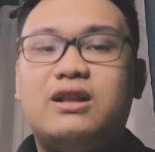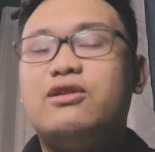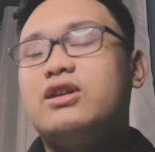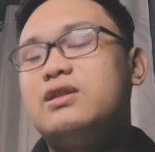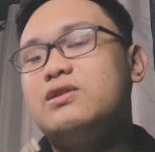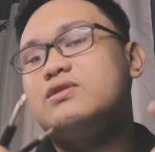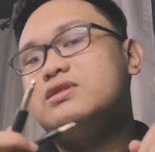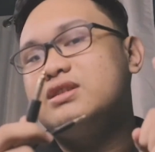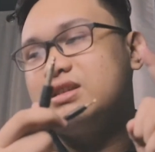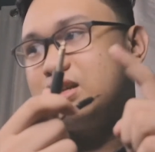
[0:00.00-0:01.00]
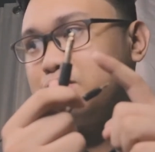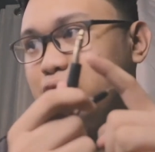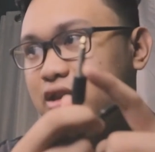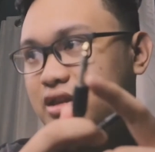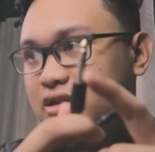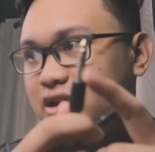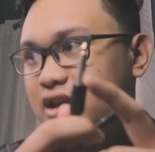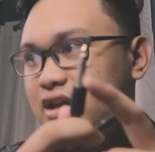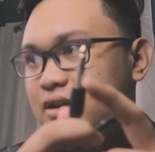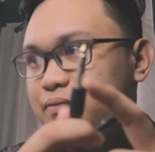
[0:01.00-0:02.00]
You can use the 6.3